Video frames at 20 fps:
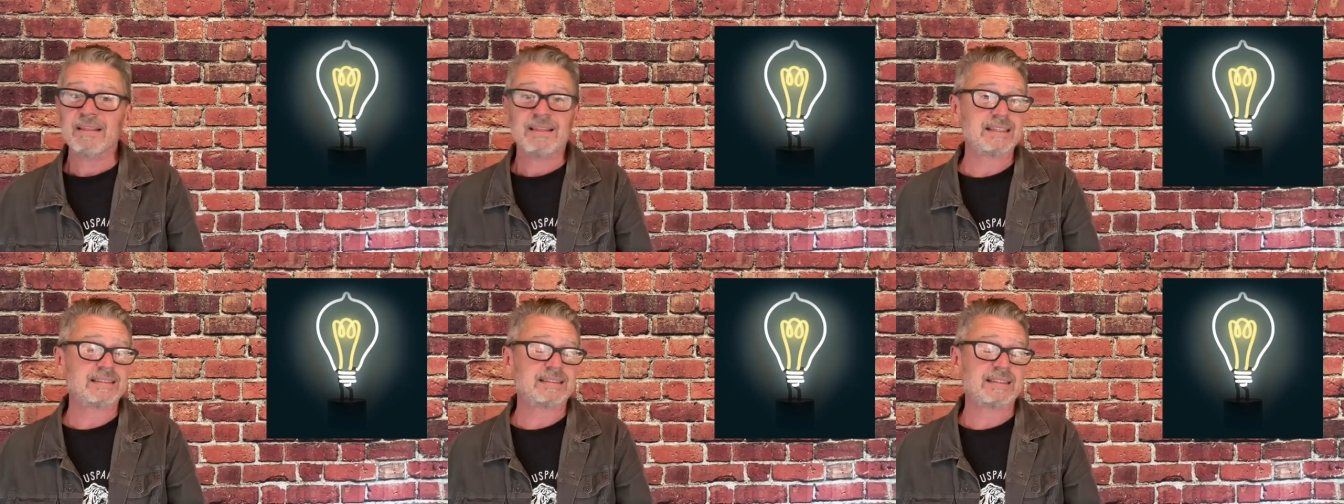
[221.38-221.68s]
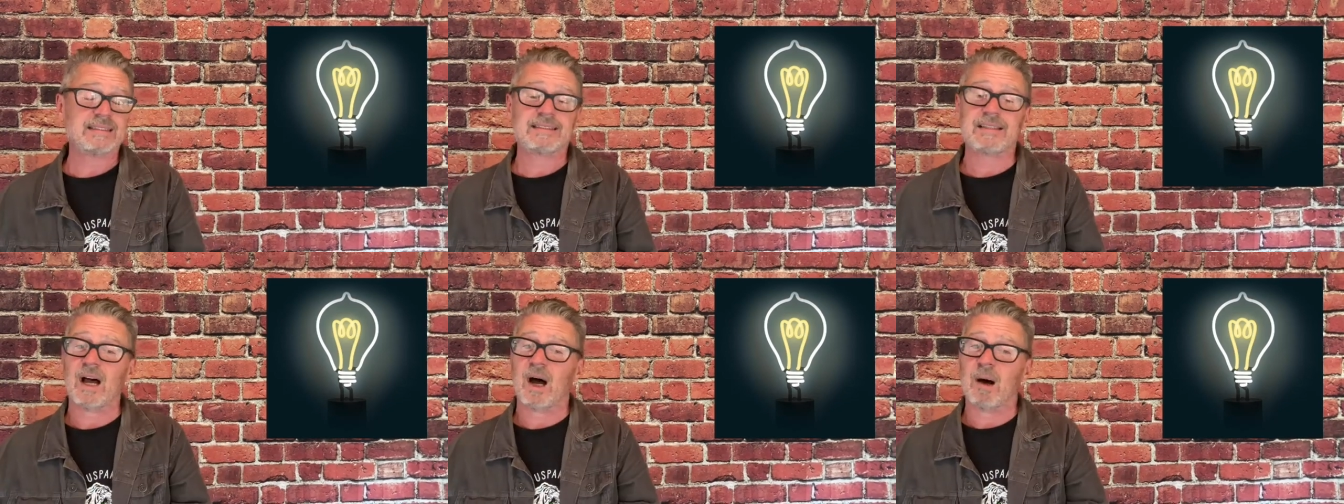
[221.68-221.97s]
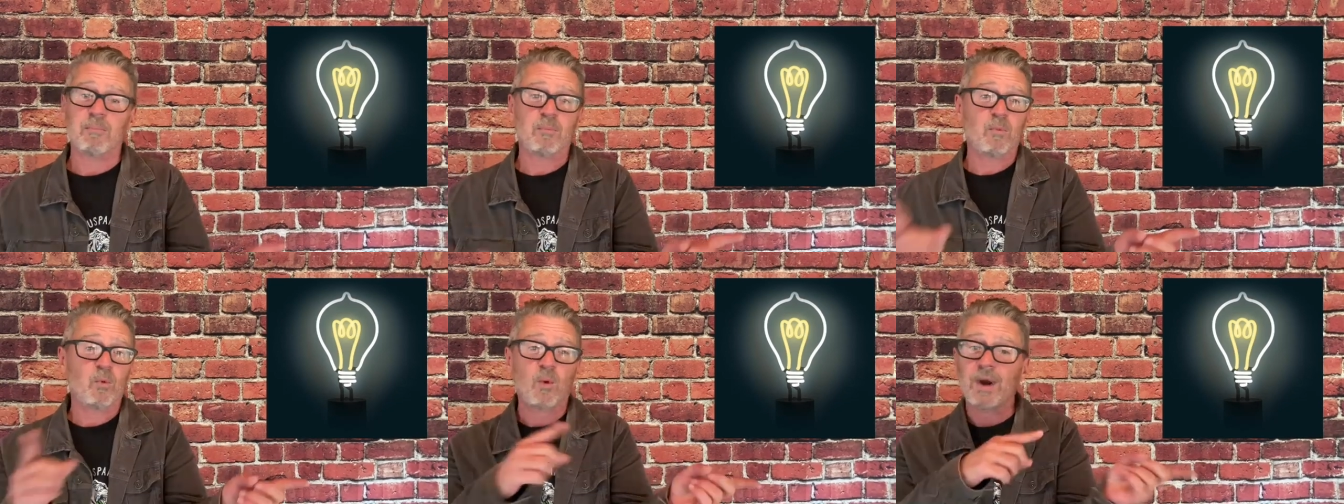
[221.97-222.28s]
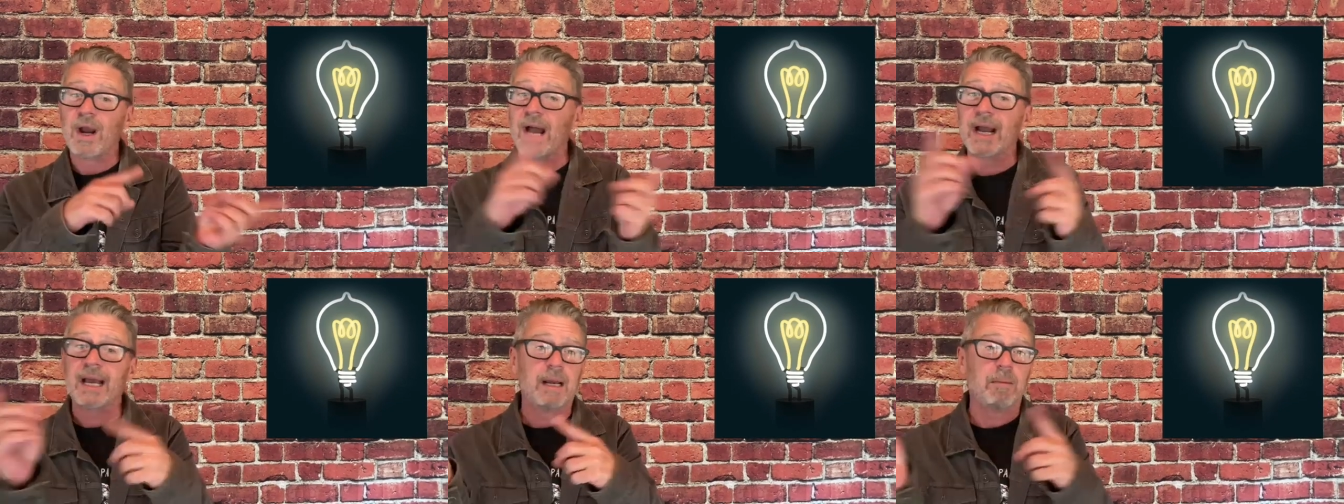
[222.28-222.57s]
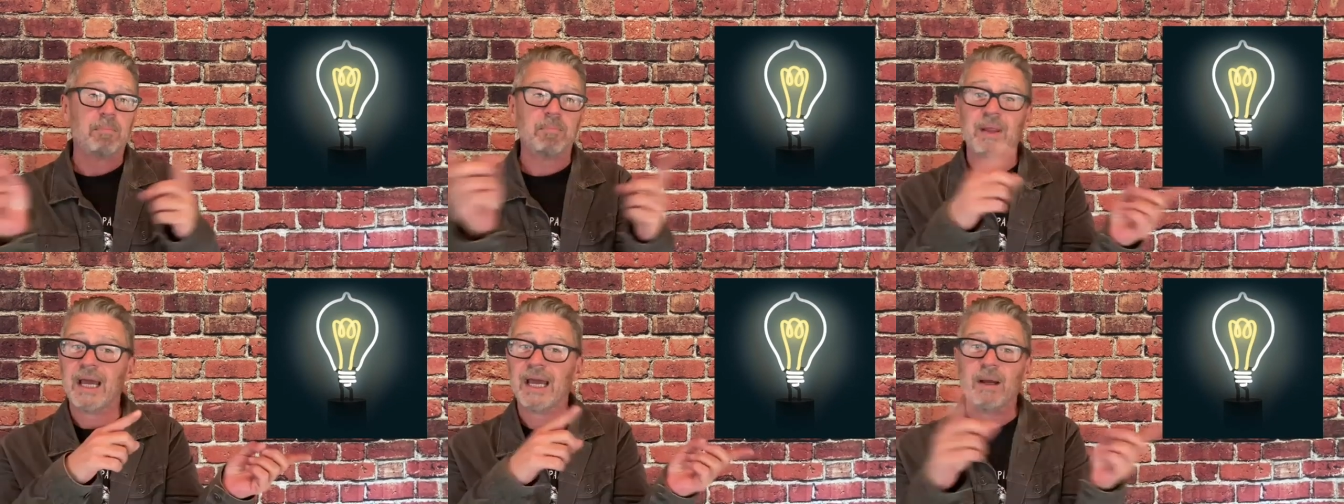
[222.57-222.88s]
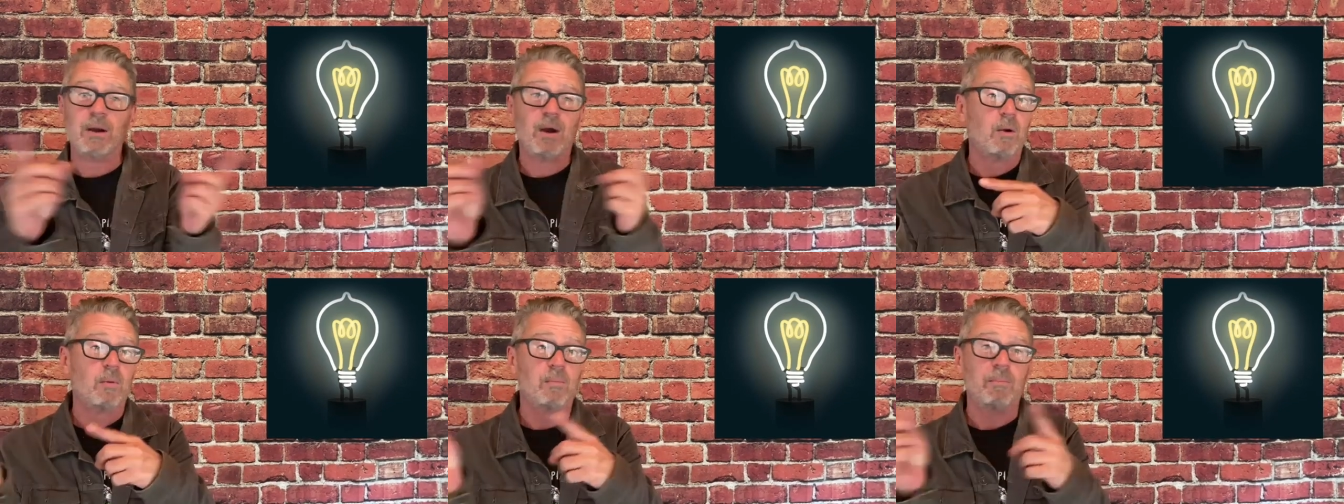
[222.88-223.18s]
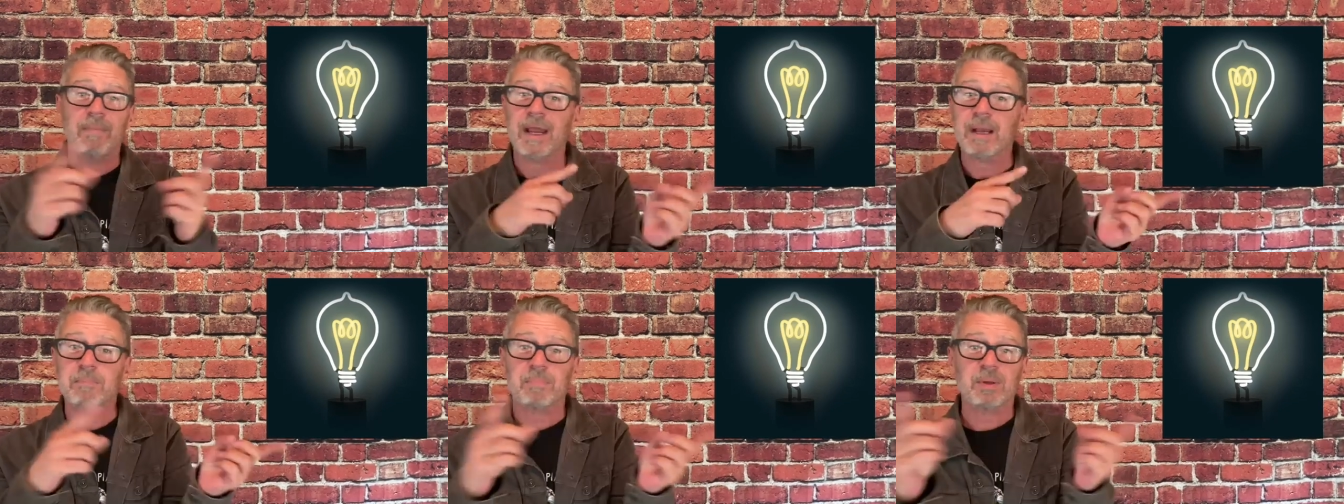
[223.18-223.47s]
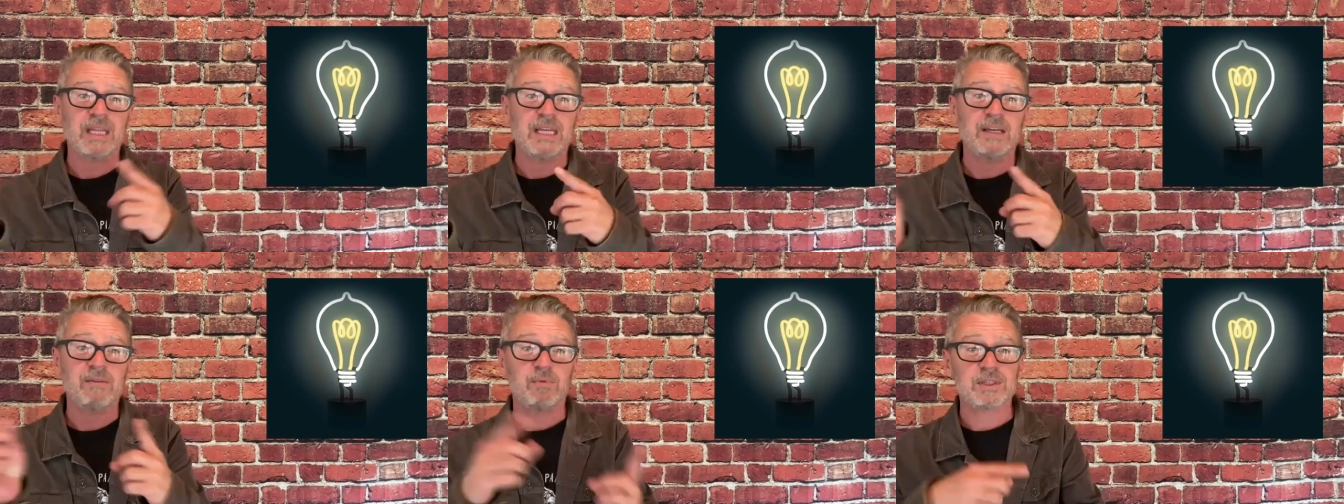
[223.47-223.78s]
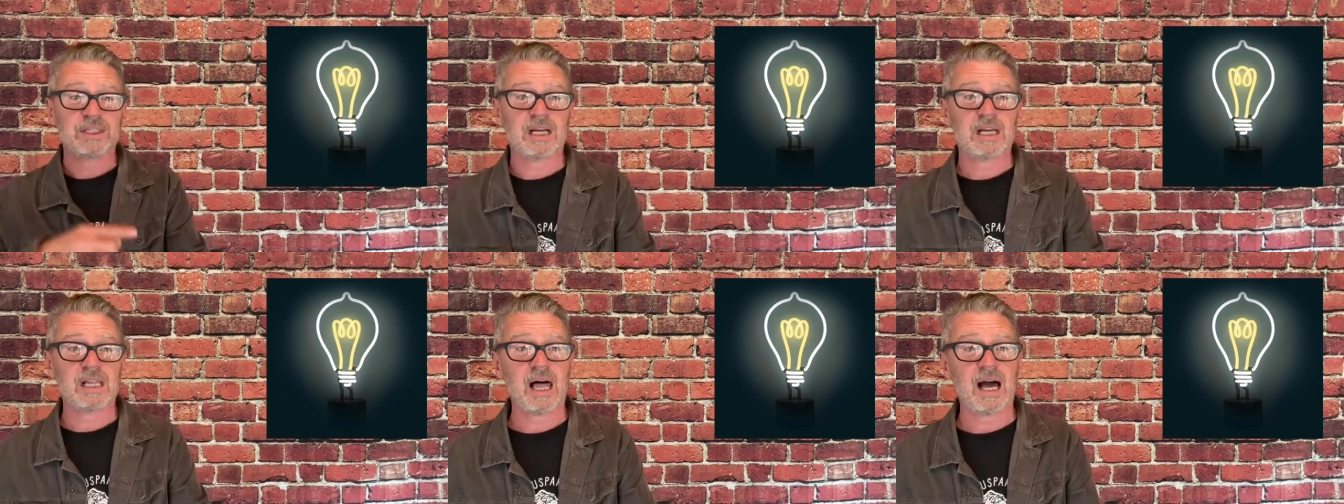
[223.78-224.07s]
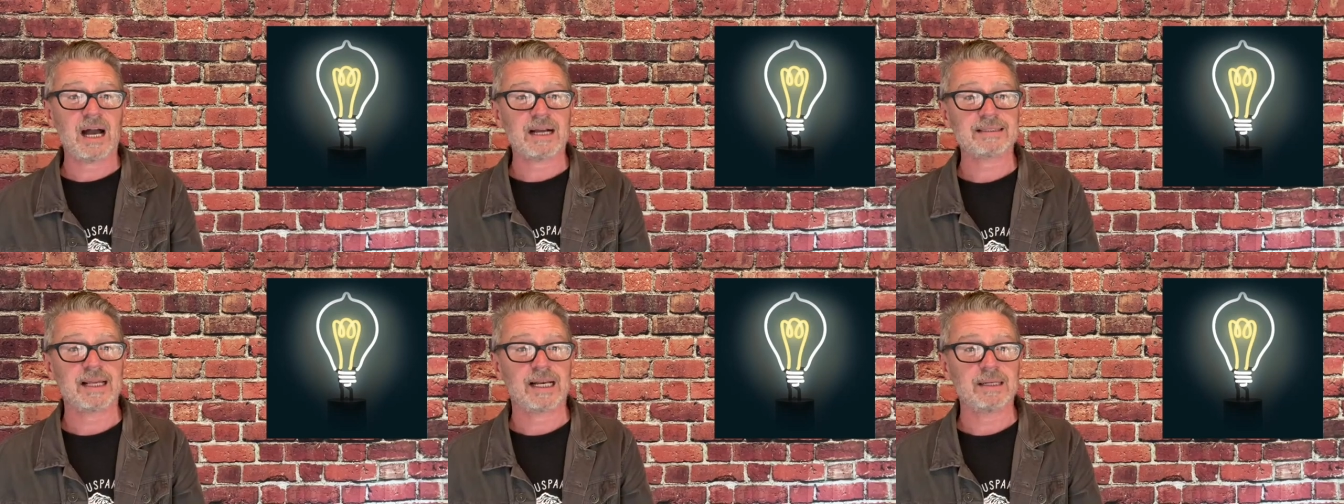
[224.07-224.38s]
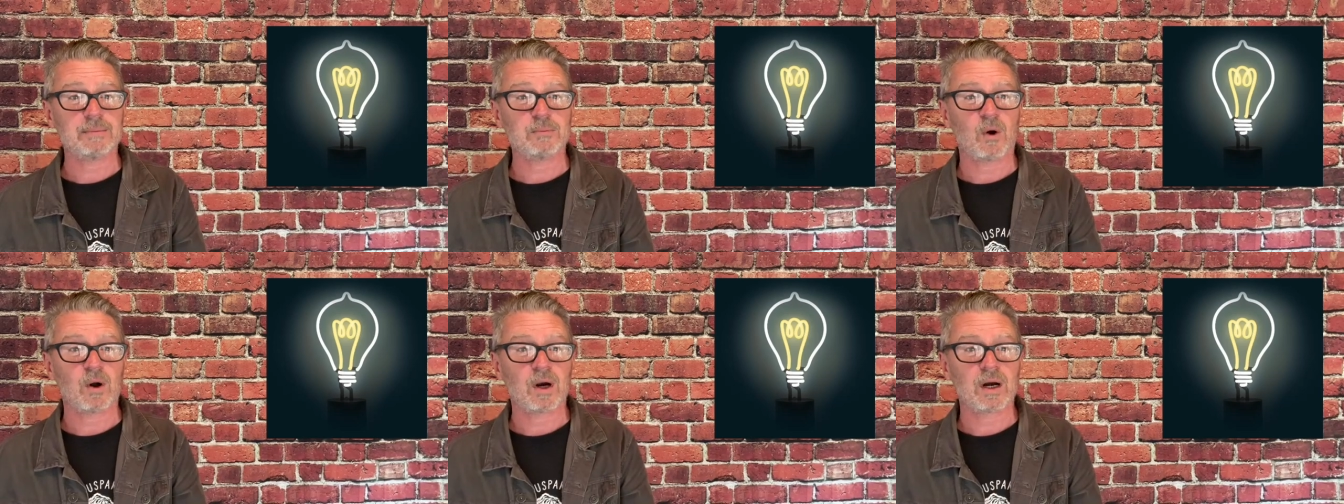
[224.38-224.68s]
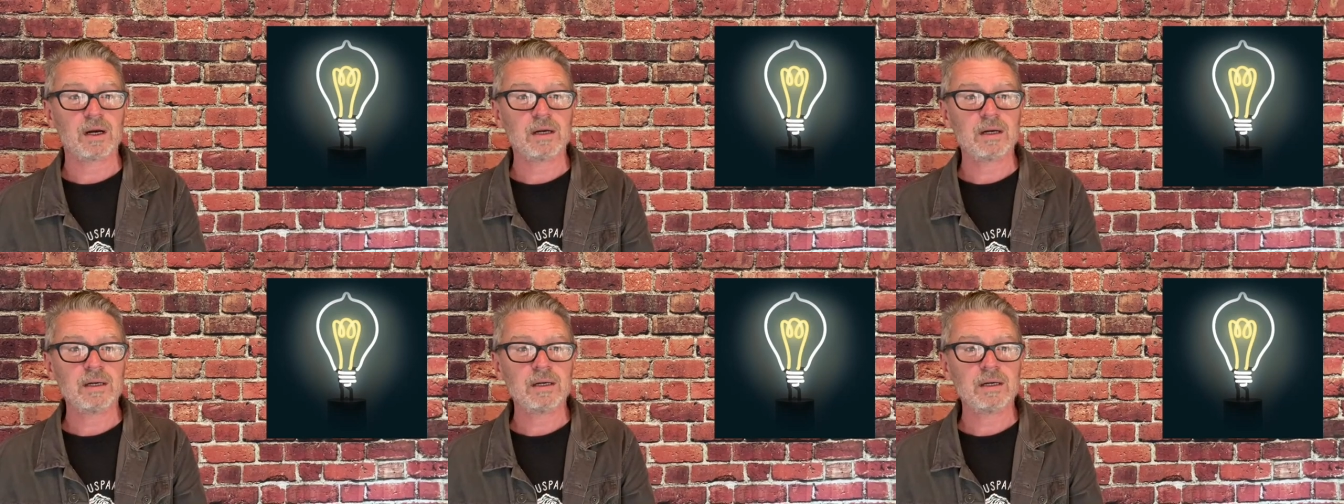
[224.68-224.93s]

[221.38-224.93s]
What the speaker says: This is dumb. We're not going to play or make believe with the clocks anymore.